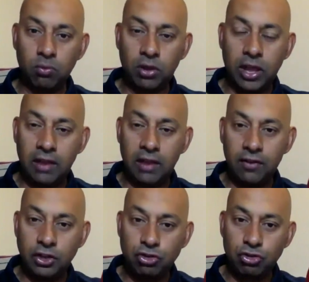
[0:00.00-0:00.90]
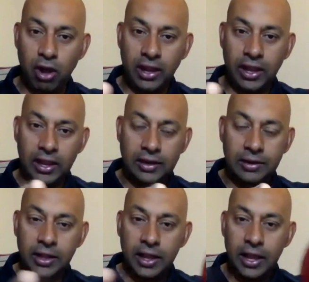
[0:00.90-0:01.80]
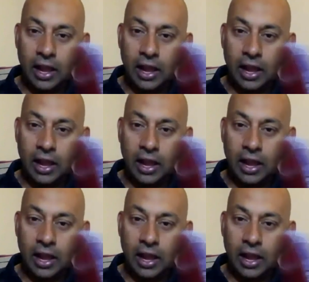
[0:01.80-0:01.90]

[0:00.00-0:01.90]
that ball carefully, tracking it,